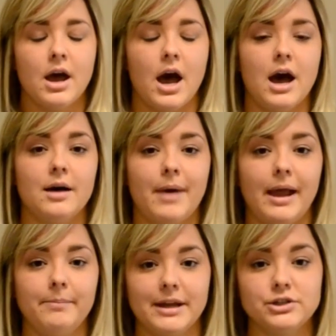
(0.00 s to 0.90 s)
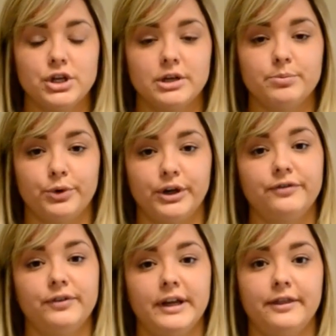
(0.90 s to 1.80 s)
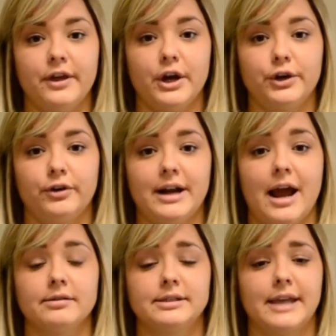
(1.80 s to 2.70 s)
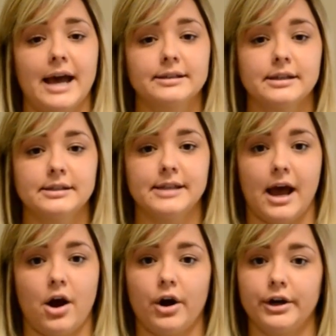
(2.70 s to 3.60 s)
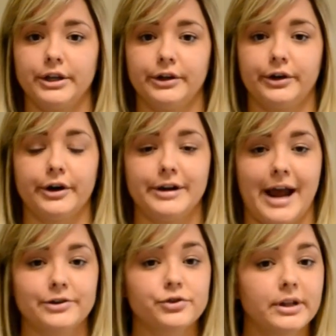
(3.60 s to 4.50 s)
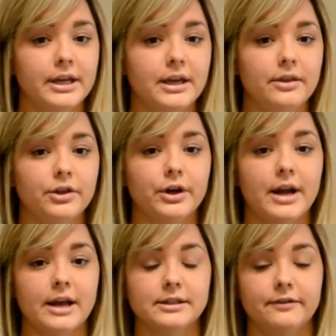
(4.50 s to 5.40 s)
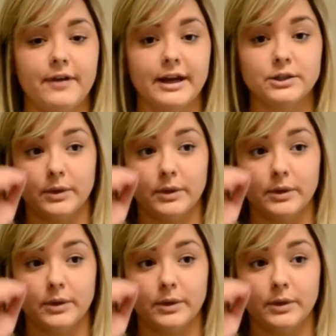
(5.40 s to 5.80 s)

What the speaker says: I mentioned briefly the greenhouse gases that already occur naturally in the greenhouse effect.